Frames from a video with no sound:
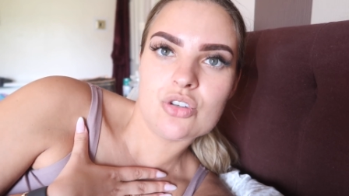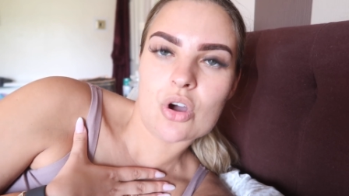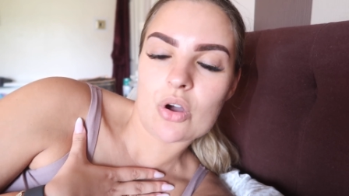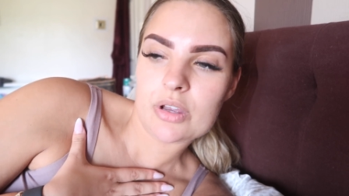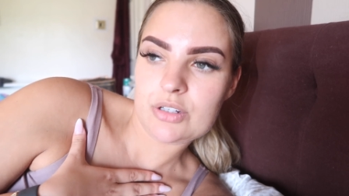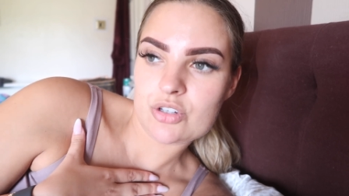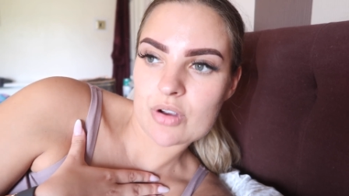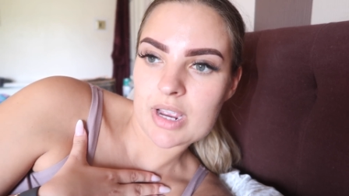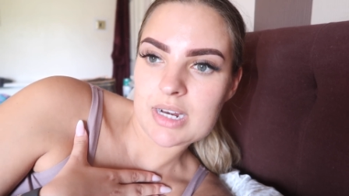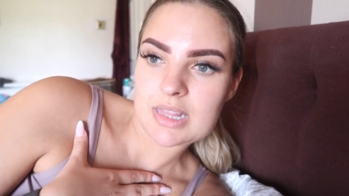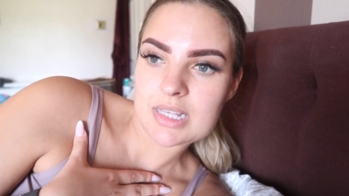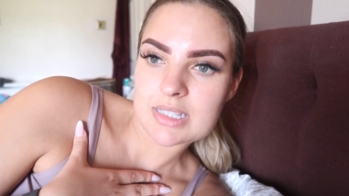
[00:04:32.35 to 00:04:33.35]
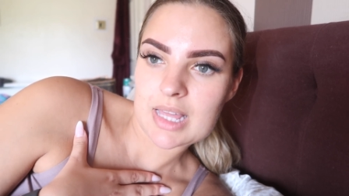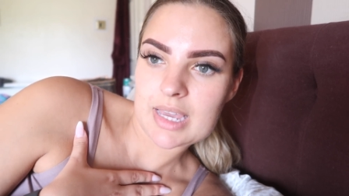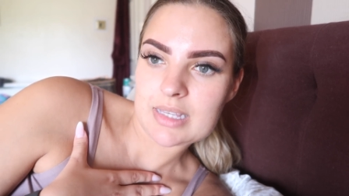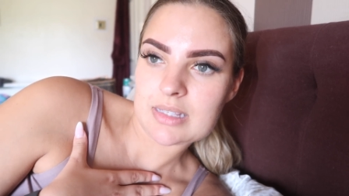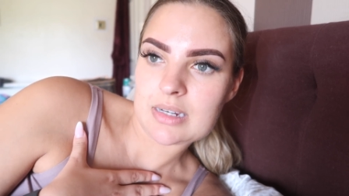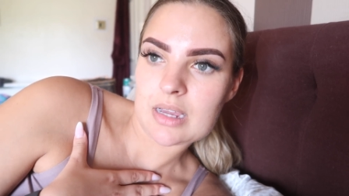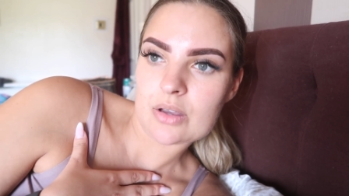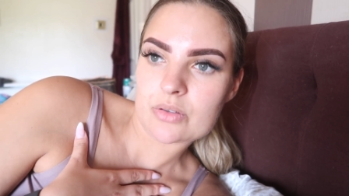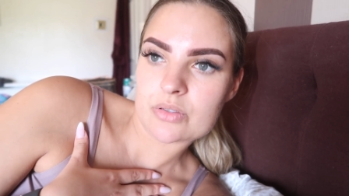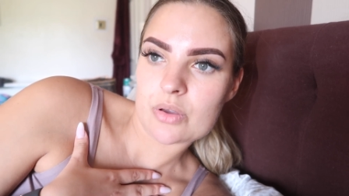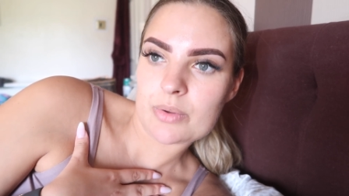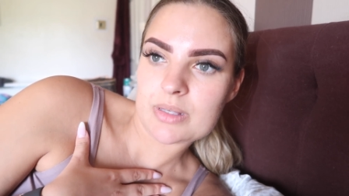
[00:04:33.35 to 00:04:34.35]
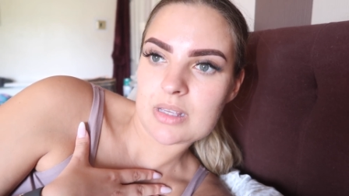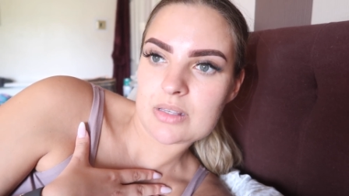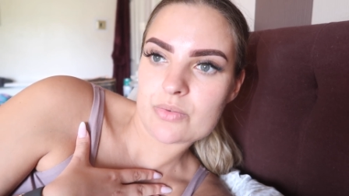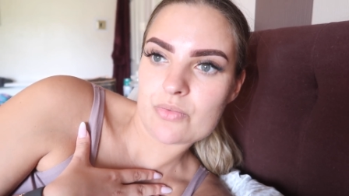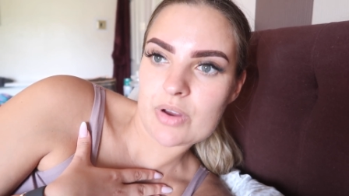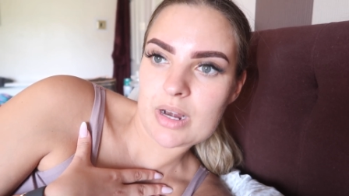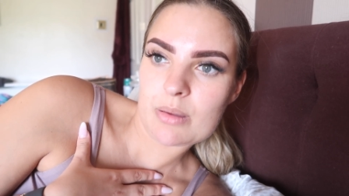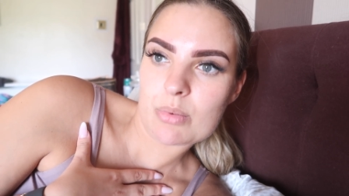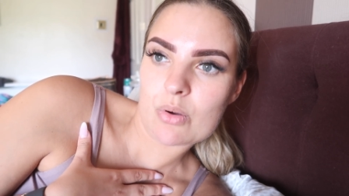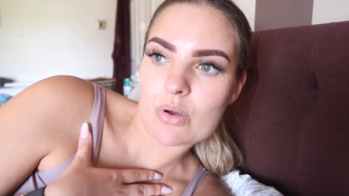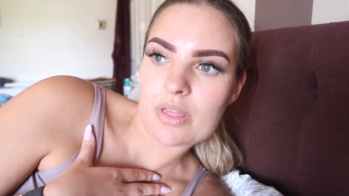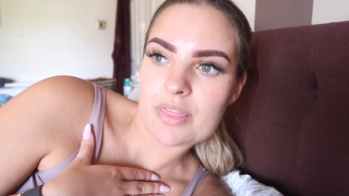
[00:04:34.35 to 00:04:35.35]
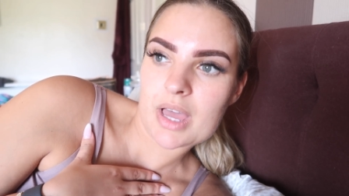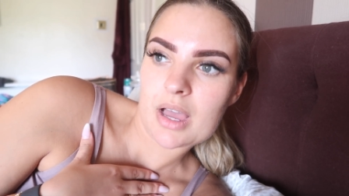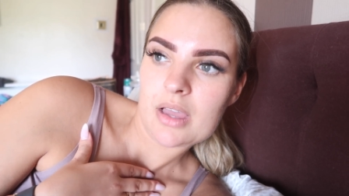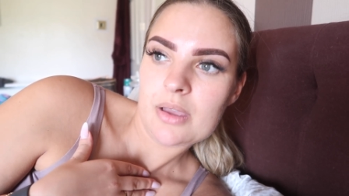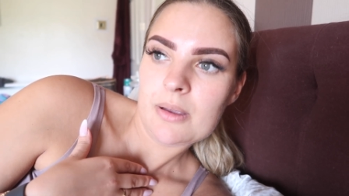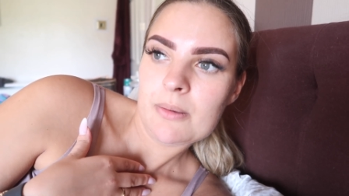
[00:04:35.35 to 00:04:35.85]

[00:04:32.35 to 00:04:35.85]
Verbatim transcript: I train in this laser now so it's, it's really important that